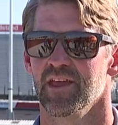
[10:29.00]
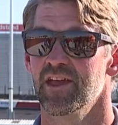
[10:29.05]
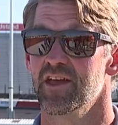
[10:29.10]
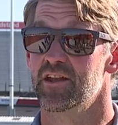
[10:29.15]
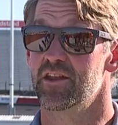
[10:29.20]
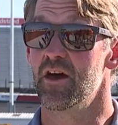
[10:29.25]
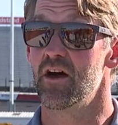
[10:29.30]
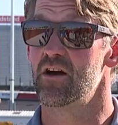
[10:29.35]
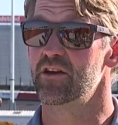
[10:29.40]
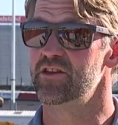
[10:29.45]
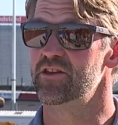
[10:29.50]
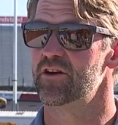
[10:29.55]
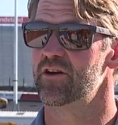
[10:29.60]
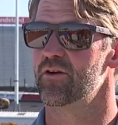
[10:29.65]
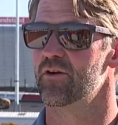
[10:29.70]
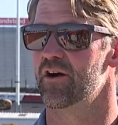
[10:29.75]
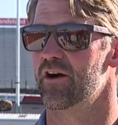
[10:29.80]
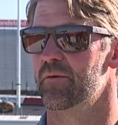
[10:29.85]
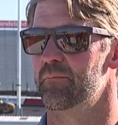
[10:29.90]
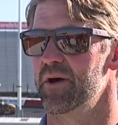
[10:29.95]
No, you
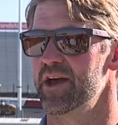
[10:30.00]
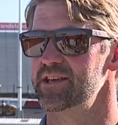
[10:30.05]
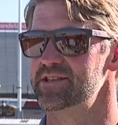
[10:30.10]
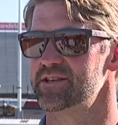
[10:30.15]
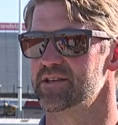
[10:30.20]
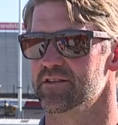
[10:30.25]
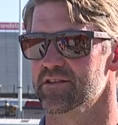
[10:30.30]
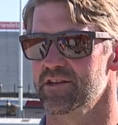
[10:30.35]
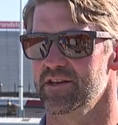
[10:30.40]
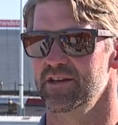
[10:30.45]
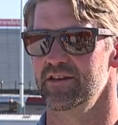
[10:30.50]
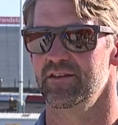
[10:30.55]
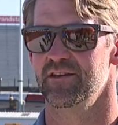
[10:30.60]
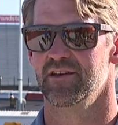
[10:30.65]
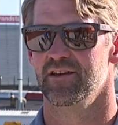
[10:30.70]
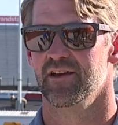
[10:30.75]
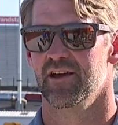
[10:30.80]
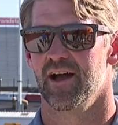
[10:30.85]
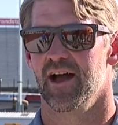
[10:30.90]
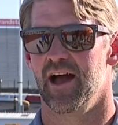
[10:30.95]
know, amazingly,
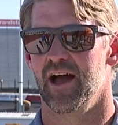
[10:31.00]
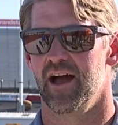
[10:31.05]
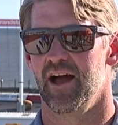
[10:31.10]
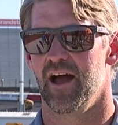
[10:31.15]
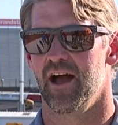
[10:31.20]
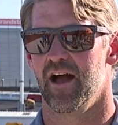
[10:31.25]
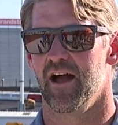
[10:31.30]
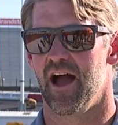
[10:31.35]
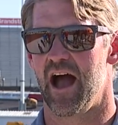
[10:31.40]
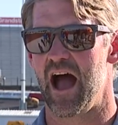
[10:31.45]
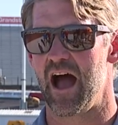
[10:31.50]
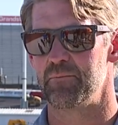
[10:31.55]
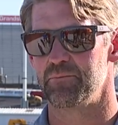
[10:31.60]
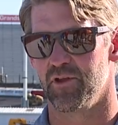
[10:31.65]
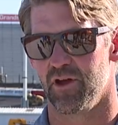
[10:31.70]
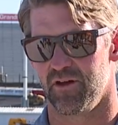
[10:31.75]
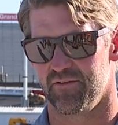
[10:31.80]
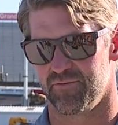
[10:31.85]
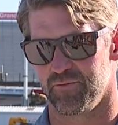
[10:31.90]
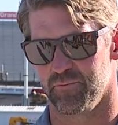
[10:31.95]
I'm
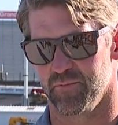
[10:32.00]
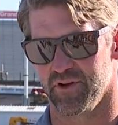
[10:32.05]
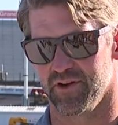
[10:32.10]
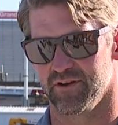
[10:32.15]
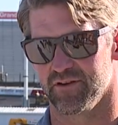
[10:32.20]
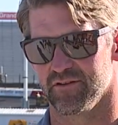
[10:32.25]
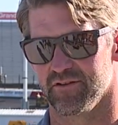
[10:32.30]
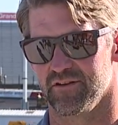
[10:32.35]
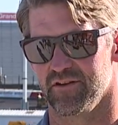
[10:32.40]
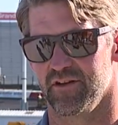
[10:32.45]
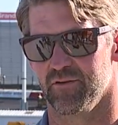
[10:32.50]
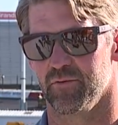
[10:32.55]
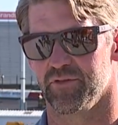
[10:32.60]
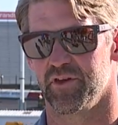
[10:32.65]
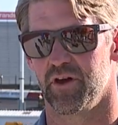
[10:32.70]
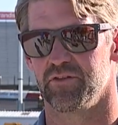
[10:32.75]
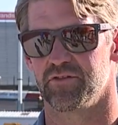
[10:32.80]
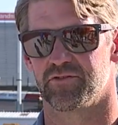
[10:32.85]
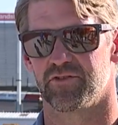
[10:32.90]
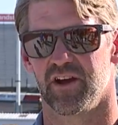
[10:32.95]
not familiar, and with
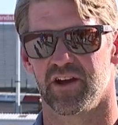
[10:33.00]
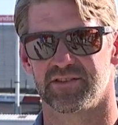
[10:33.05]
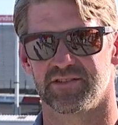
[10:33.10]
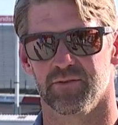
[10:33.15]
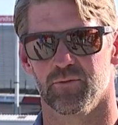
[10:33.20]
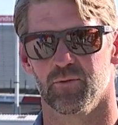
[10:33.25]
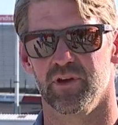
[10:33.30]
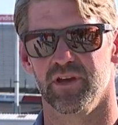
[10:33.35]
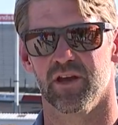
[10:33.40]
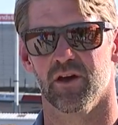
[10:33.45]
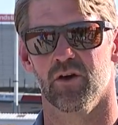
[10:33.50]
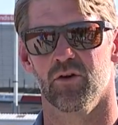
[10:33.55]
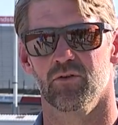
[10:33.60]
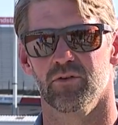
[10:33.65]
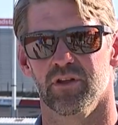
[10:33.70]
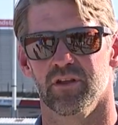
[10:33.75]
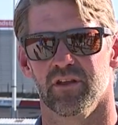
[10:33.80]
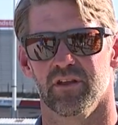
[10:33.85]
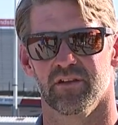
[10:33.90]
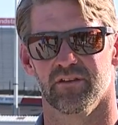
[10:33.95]
all the tracks that we
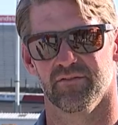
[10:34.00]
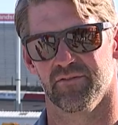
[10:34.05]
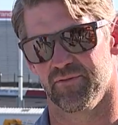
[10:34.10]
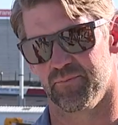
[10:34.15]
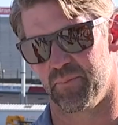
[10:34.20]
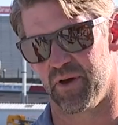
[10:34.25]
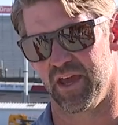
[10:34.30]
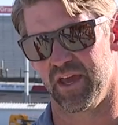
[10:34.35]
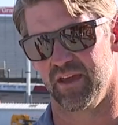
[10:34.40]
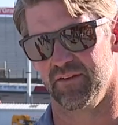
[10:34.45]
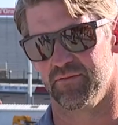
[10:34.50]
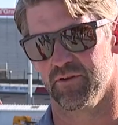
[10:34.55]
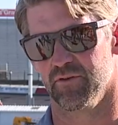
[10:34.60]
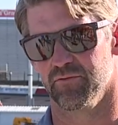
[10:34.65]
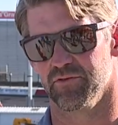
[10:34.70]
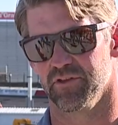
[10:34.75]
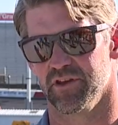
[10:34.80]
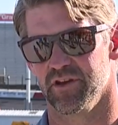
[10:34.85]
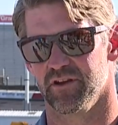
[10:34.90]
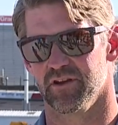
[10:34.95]
own and have paved
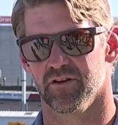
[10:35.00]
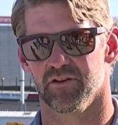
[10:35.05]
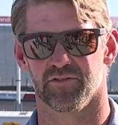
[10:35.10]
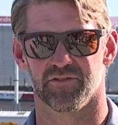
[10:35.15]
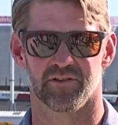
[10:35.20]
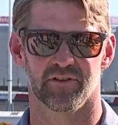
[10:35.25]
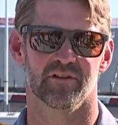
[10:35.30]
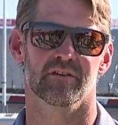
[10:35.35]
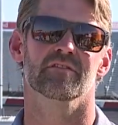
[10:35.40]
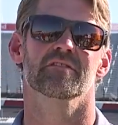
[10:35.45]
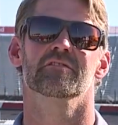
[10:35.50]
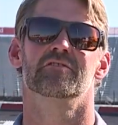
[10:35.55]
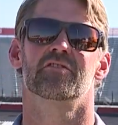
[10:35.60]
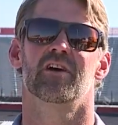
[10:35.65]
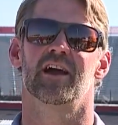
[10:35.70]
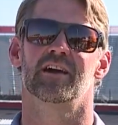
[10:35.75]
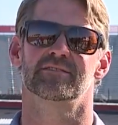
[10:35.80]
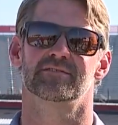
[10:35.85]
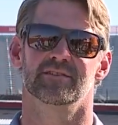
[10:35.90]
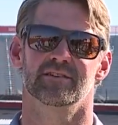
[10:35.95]
over the years, and then the
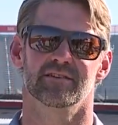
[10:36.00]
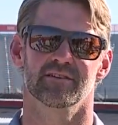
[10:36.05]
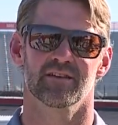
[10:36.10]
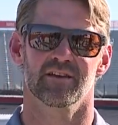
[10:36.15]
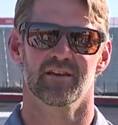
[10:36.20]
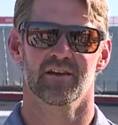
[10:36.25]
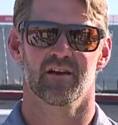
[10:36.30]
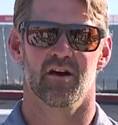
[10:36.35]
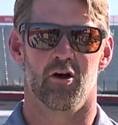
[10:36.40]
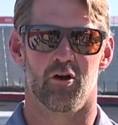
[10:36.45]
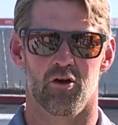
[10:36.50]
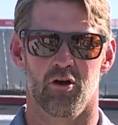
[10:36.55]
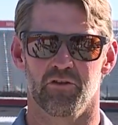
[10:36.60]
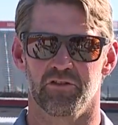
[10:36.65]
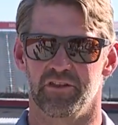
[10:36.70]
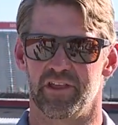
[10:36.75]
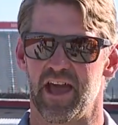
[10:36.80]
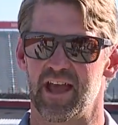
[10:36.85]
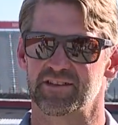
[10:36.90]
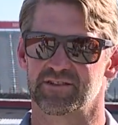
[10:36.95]
tracks that are on
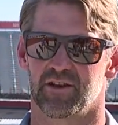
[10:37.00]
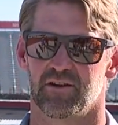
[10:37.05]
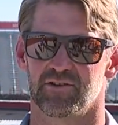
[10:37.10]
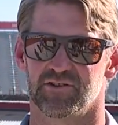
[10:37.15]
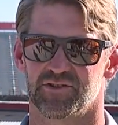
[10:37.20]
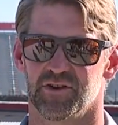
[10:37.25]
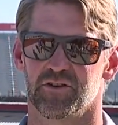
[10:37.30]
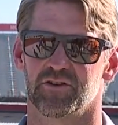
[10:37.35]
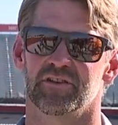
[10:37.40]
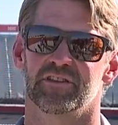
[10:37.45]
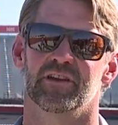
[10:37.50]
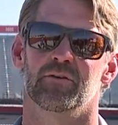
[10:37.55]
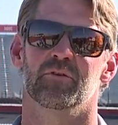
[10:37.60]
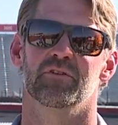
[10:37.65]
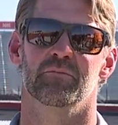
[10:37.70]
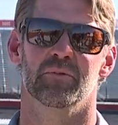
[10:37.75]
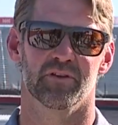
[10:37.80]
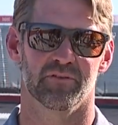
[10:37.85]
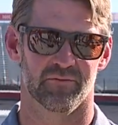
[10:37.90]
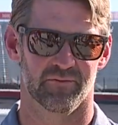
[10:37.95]
the NASCAR circuit that
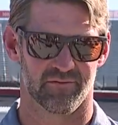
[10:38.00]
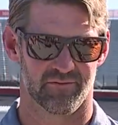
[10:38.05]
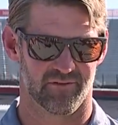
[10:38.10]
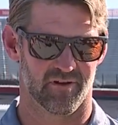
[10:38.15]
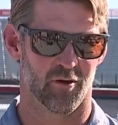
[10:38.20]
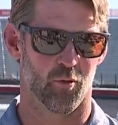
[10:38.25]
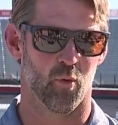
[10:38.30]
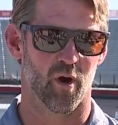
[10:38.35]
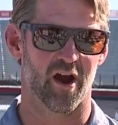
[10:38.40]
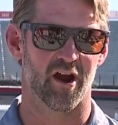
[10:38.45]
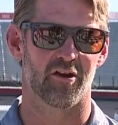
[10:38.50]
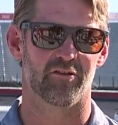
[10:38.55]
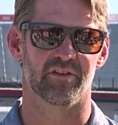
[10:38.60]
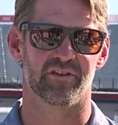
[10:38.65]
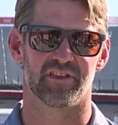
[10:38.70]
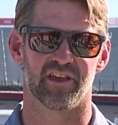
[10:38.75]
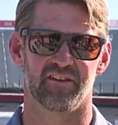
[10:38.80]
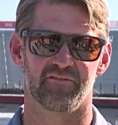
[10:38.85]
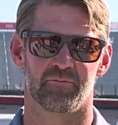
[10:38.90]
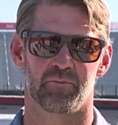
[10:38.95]
we've been aware
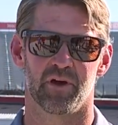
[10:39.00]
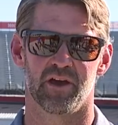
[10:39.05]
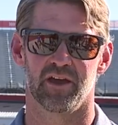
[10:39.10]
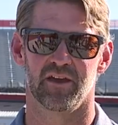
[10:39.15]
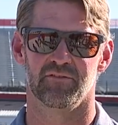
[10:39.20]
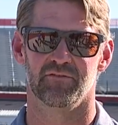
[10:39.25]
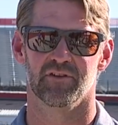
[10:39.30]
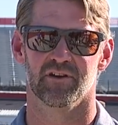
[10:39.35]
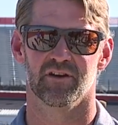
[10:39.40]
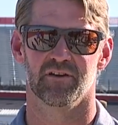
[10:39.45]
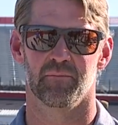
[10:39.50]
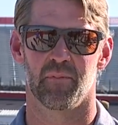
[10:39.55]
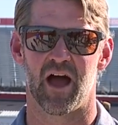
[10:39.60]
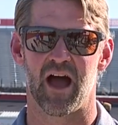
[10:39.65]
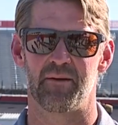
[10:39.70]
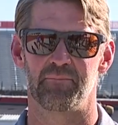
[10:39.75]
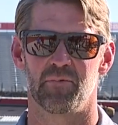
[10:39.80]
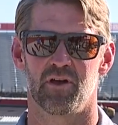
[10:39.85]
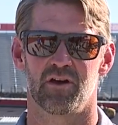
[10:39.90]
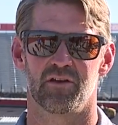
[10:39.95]
that they've paved,
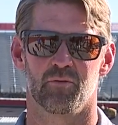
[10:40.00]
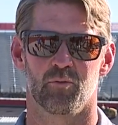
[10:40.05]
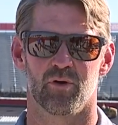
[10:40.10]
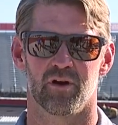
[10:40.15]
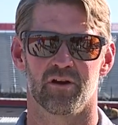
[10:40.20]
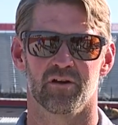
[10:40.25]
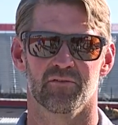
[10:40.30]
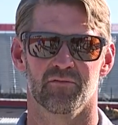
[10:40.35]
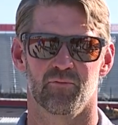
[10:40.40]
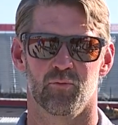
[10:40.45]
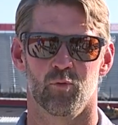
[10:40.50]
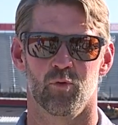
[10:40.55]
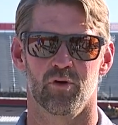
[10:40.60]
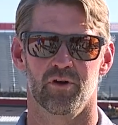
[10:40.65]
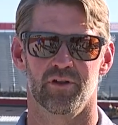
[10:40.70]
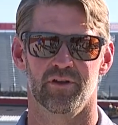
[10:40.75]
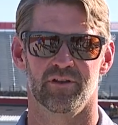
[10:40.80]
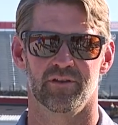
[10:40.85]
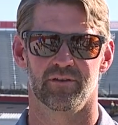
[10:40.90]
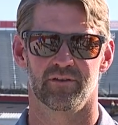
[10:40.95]
I'm not aware of
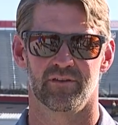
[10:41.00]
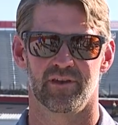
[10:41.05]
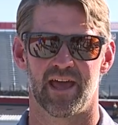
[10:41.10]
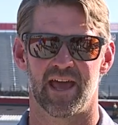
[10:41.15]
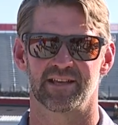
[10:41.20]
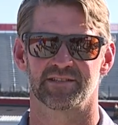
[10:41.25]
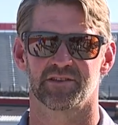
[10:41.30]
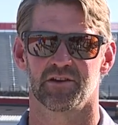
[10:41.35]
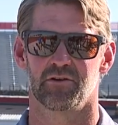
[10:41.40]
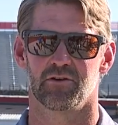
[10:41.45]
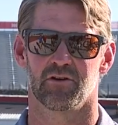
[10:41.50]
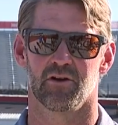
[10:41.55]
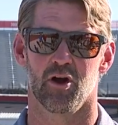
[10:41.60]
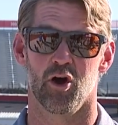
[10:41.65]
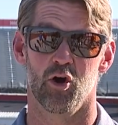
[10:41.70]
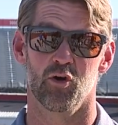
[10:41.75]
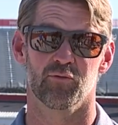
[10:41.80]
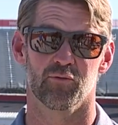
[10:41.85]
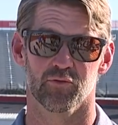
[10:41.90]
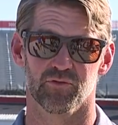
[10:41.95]
one NASCAR
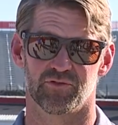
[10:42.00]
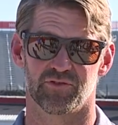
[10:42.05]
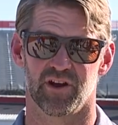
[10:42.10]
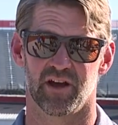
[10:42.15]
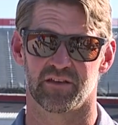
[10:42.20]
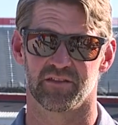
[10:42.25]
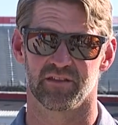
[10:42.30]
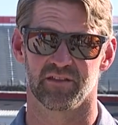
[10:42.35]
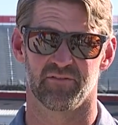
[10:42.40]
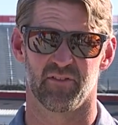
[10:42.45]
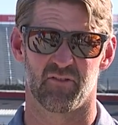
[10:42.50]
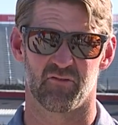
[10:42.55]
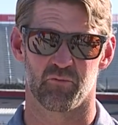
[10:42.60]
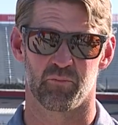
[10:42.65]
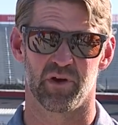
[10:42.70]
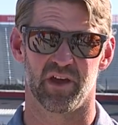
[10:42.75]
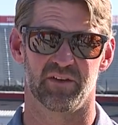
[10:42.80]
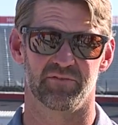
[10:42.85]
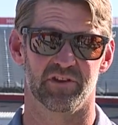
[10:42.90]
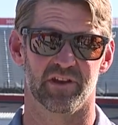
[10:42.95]
oval track that they've ever
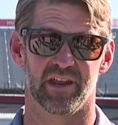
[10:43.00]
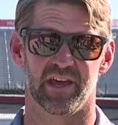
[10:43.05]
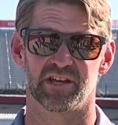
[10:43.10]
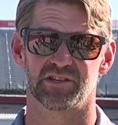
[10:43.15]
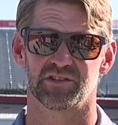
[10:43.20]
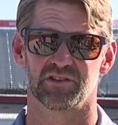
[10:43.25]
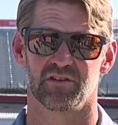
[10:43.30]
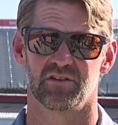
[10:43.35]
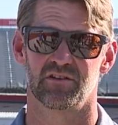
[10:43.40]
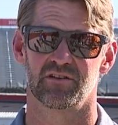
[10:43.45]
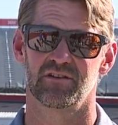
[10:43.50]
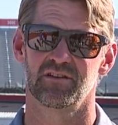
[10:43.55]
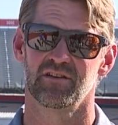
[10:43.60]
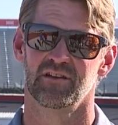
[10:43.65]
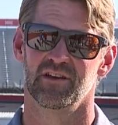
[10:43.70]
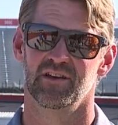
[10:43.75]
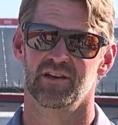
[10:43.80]
paved in echelon.